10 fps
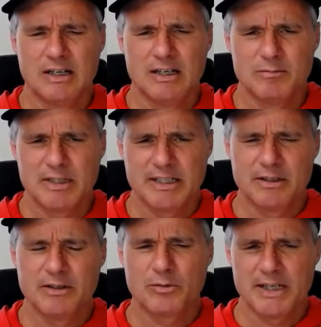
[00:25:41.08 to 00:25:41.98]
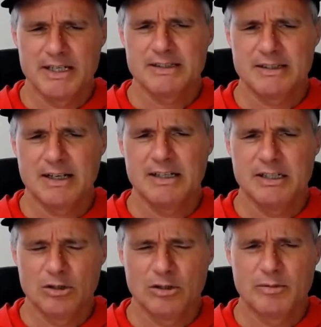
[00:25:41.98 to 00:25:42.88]
Later in the race, I
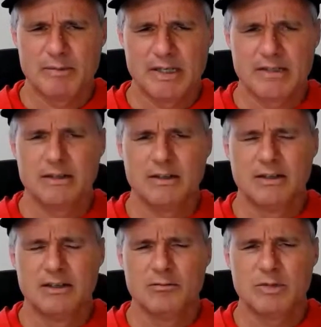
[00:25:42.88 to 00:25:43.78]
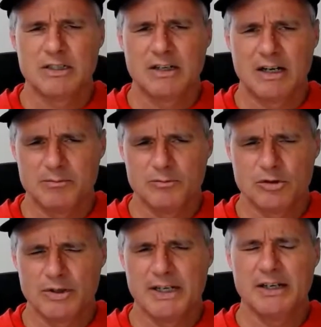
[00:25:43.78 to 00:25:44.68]
eat a little bit better, but I'm
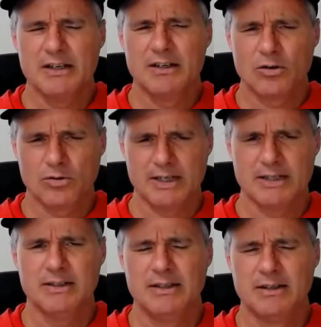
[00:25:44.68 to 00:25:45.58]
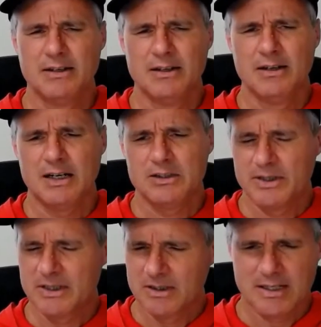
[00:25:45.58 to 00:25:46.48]
drinking correctly. I
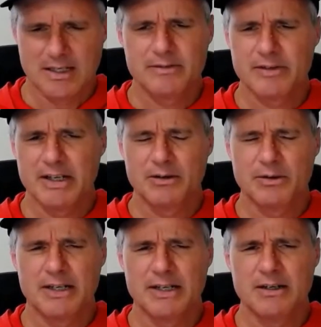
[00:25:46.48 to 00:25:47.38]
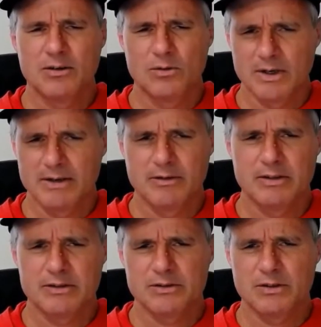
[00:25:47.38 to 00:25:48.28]
drink a lot of Gatorade or whatever
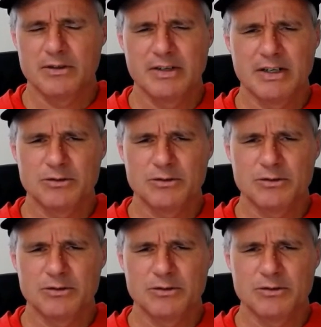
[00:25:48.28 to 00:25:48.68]
they're serving.